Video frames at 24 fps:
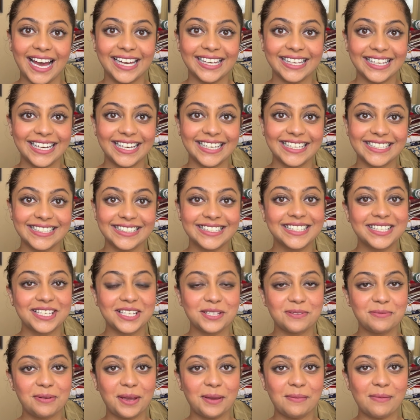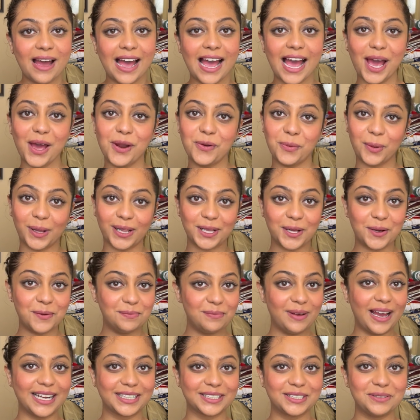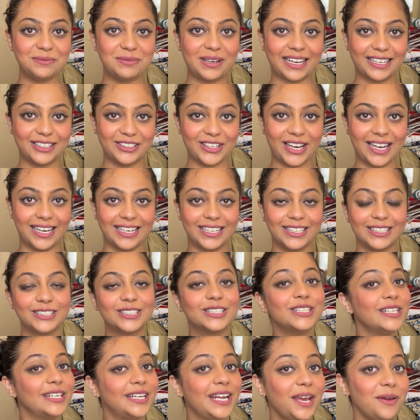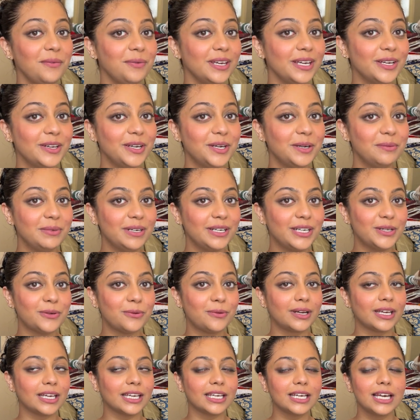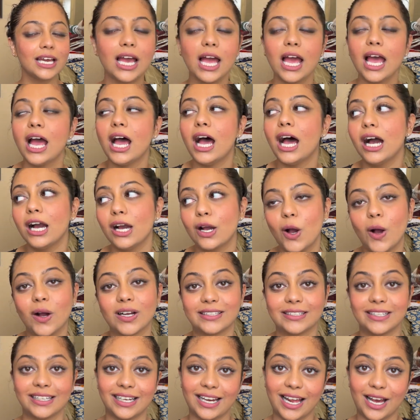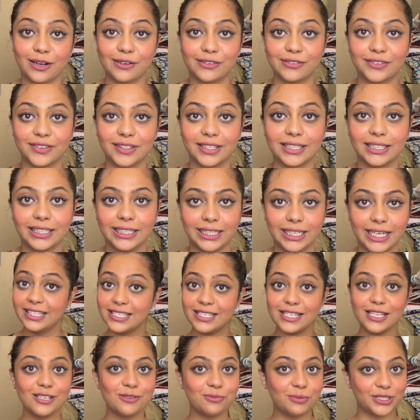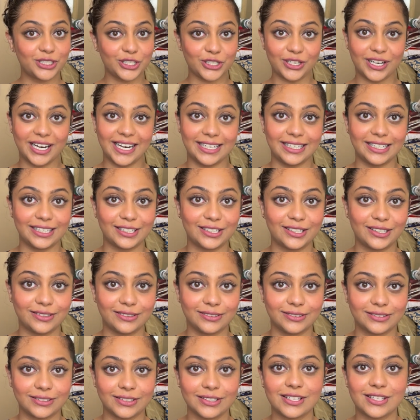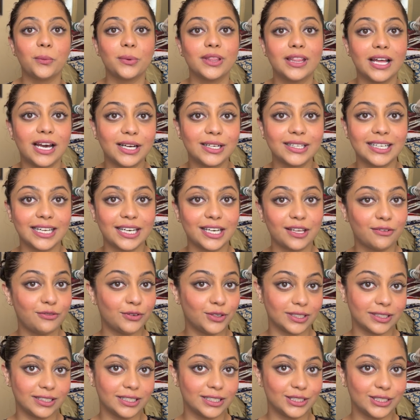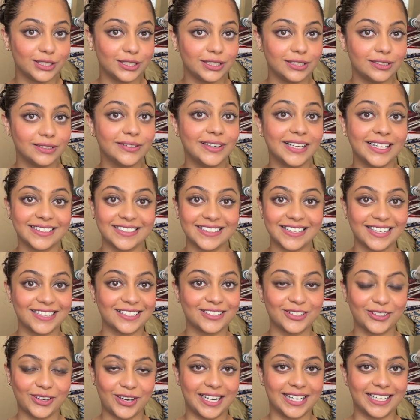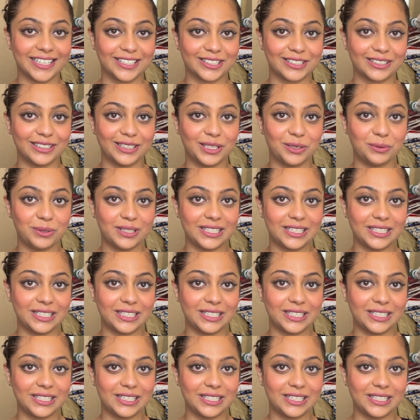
Hi guys, this is Mahima and welcome back to my channel. Today we're gonna be doing a cocktail outfit. This is what you're getting to. Without any further ado, let's get straight into the